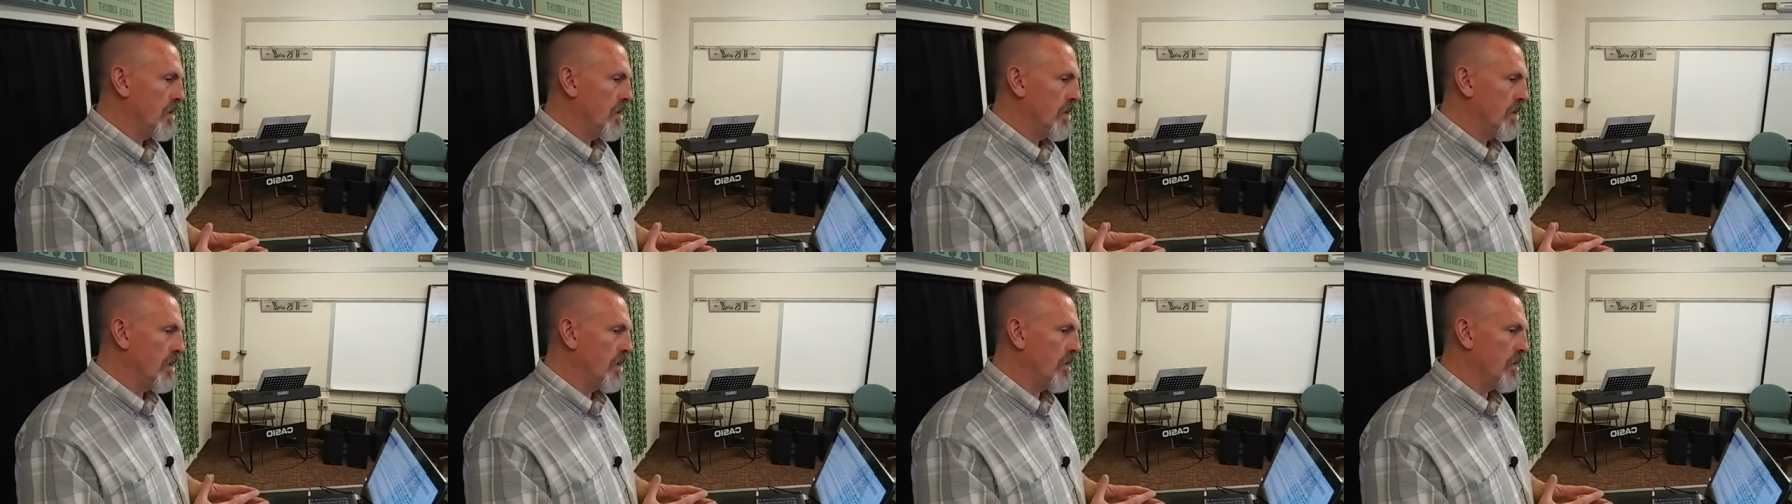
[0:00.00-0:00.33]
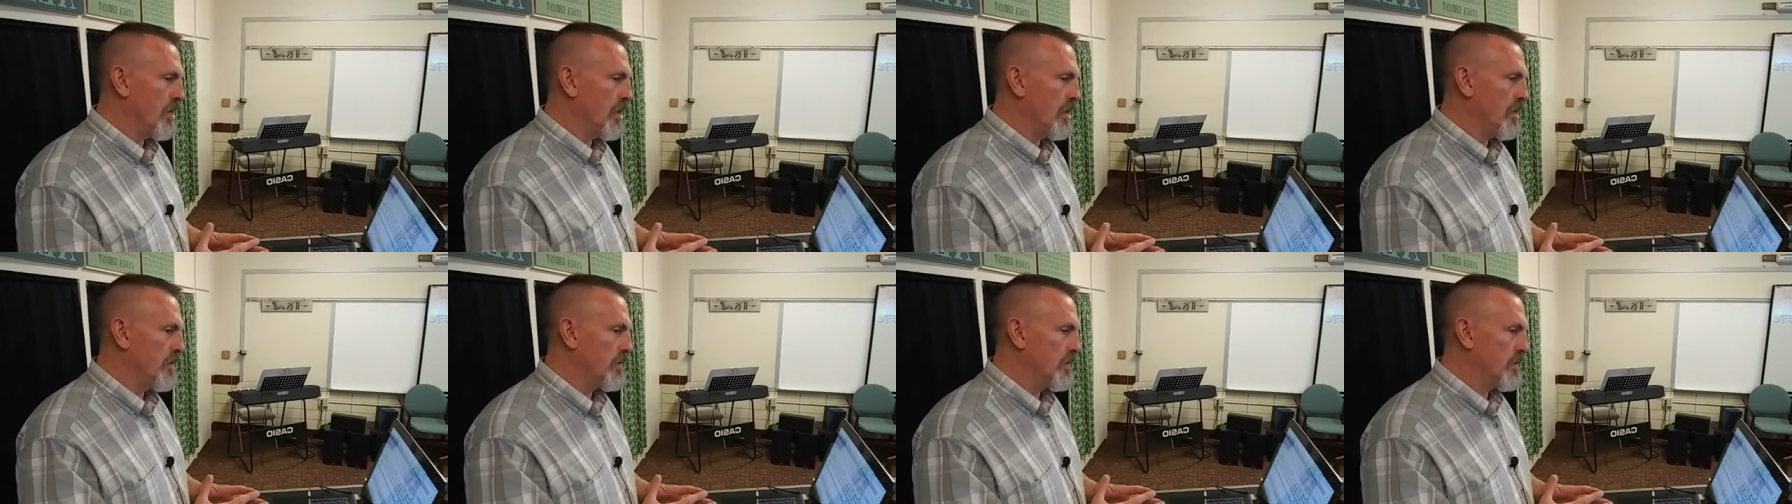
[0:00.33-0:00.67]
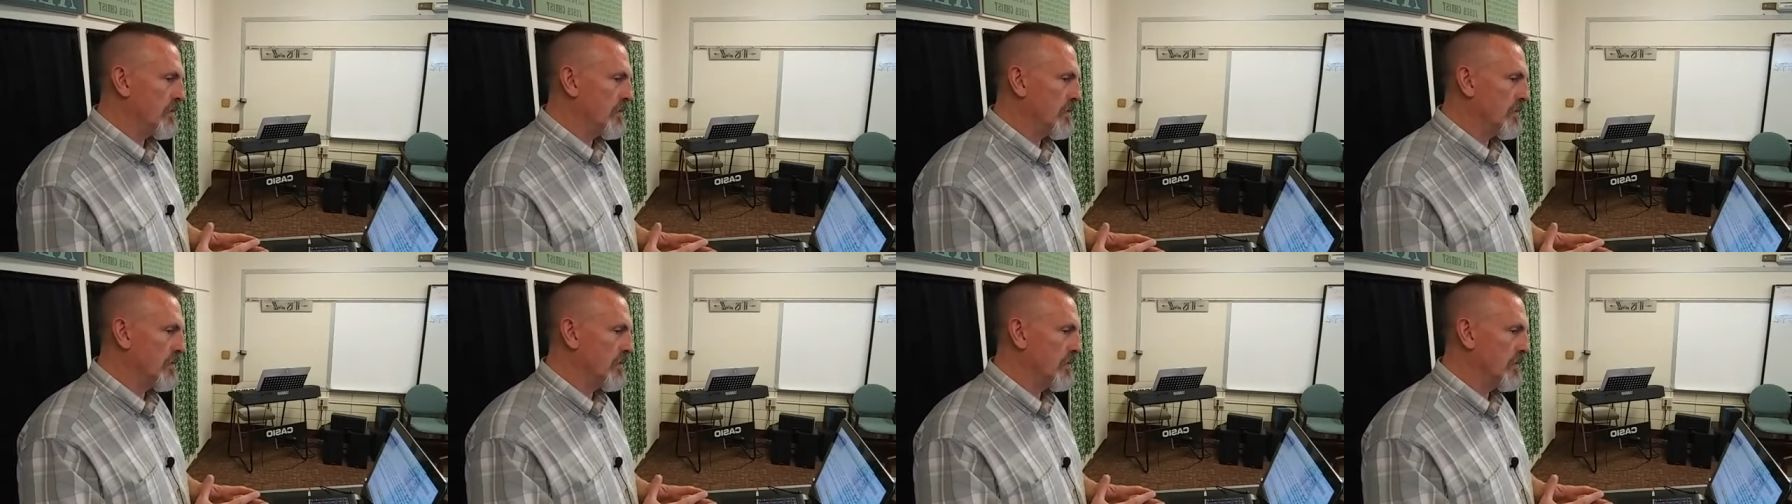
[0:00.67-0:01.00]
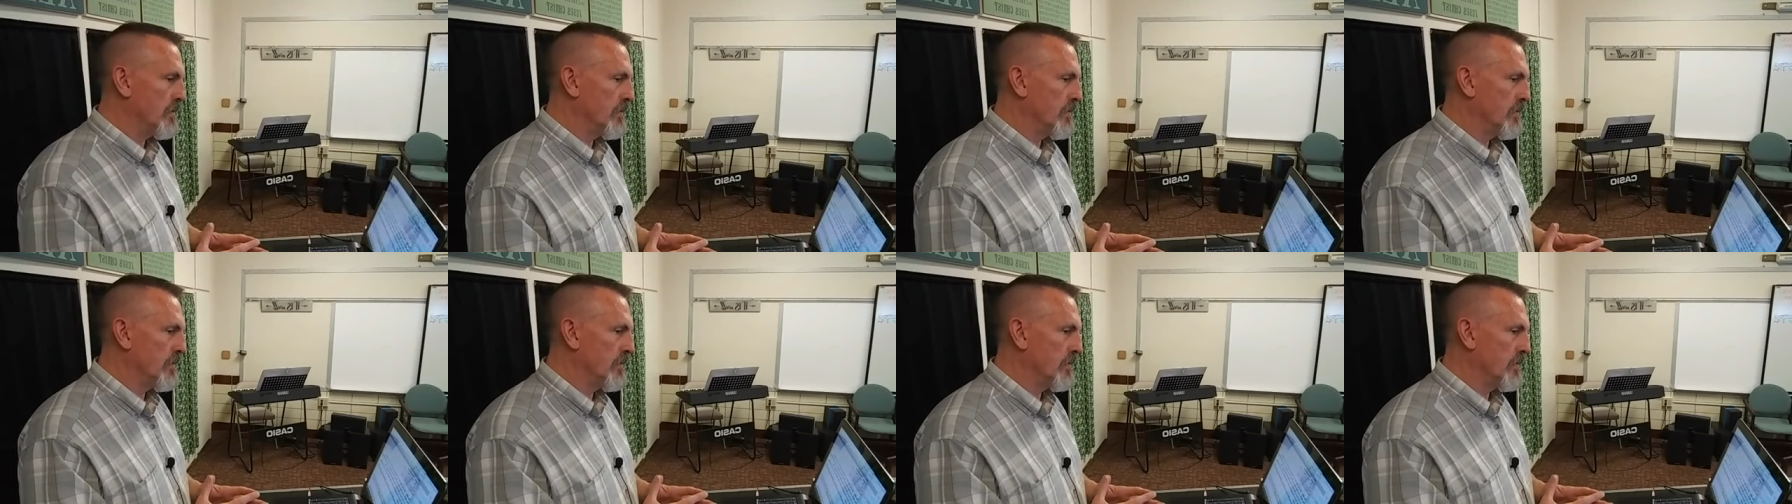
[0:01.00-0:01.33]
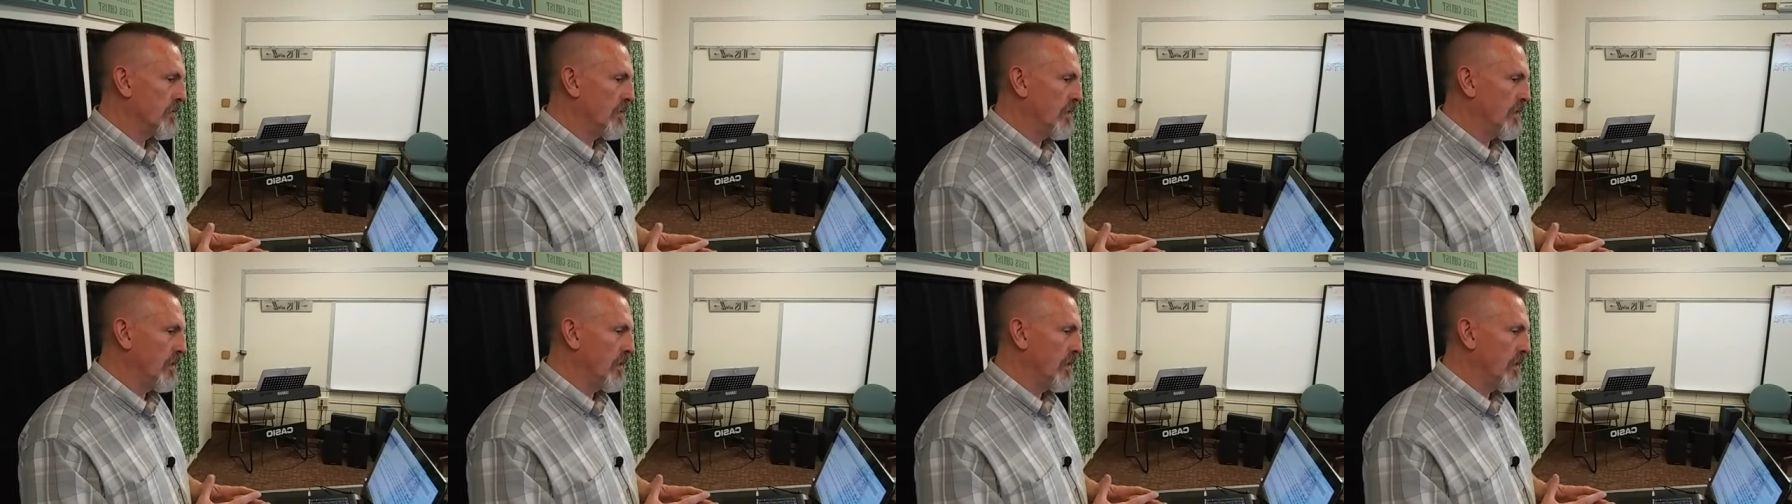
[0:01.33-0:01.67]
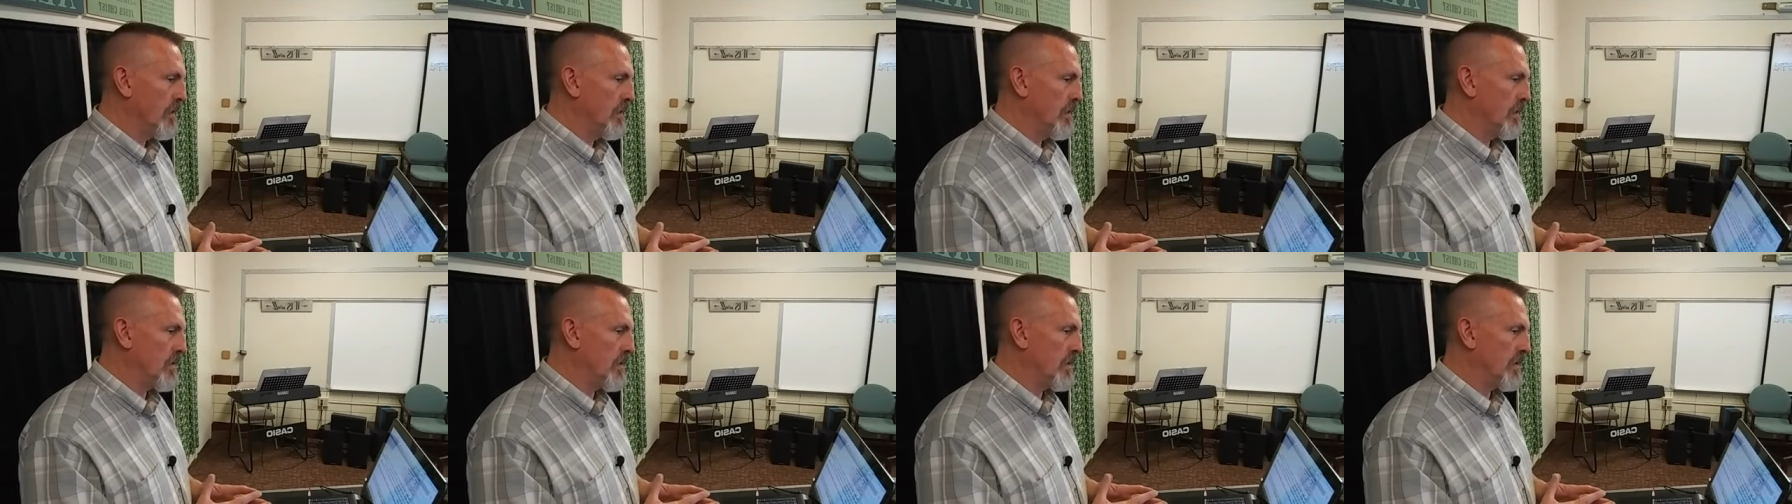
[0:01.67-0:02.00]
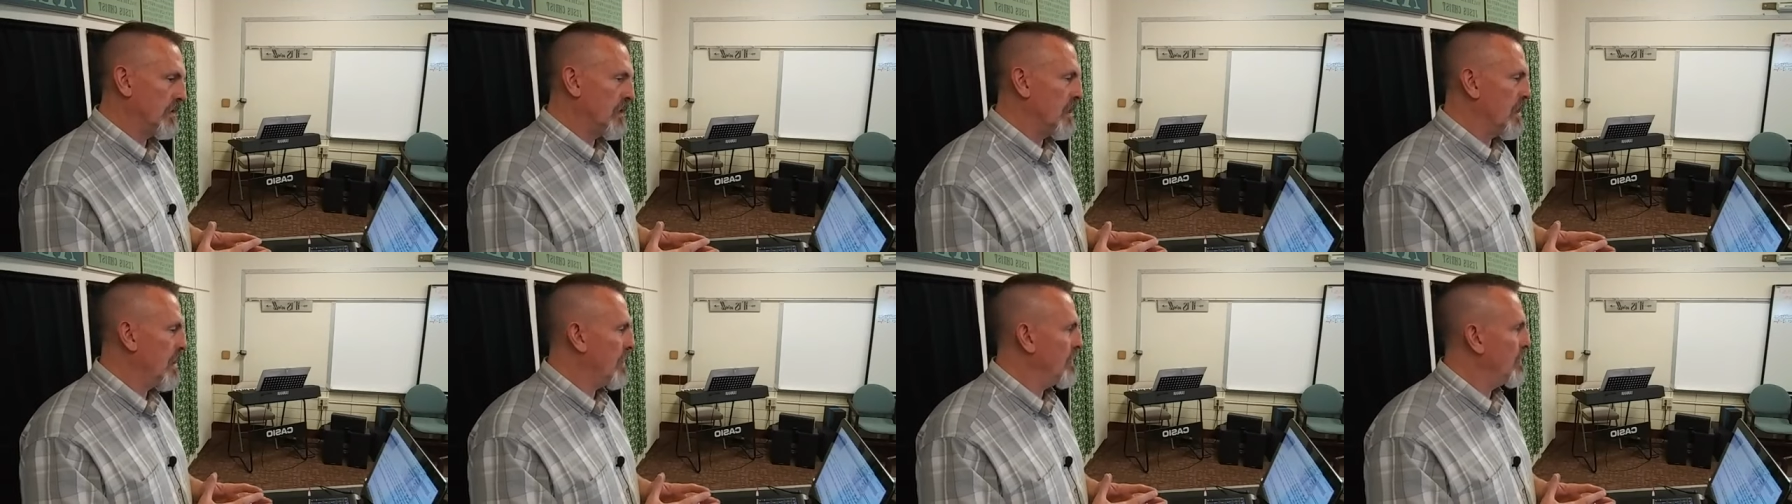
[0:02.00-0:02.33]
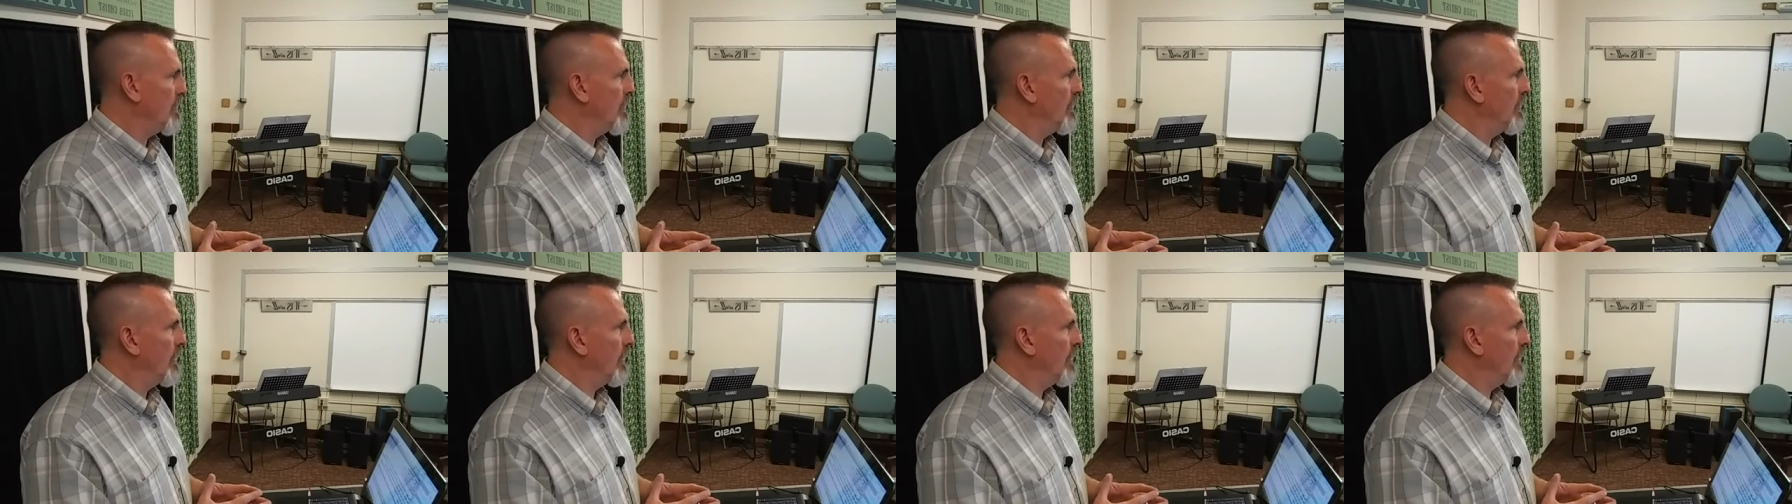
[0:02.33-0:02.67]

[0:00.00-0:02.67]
Here it is. This is God doing